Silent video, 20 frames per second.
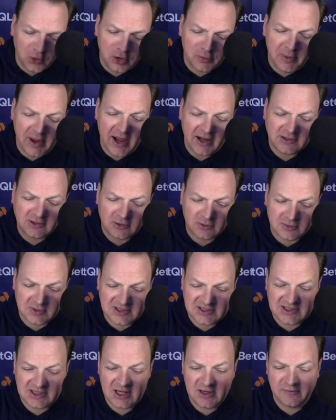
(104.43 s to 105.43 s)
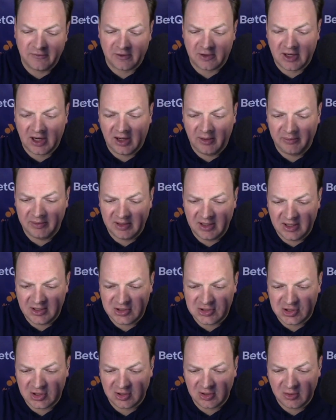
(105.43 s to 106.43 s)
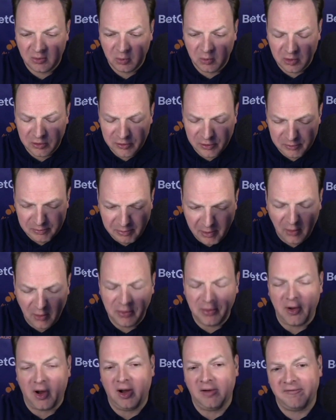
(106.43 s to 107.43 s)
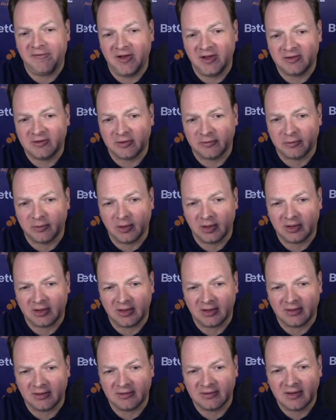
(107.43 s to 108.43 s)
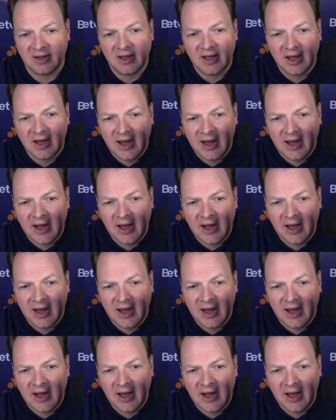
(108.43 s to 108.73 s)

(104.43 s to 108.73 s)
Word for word: a quarterback to receiver combination where they're both offensive rookies,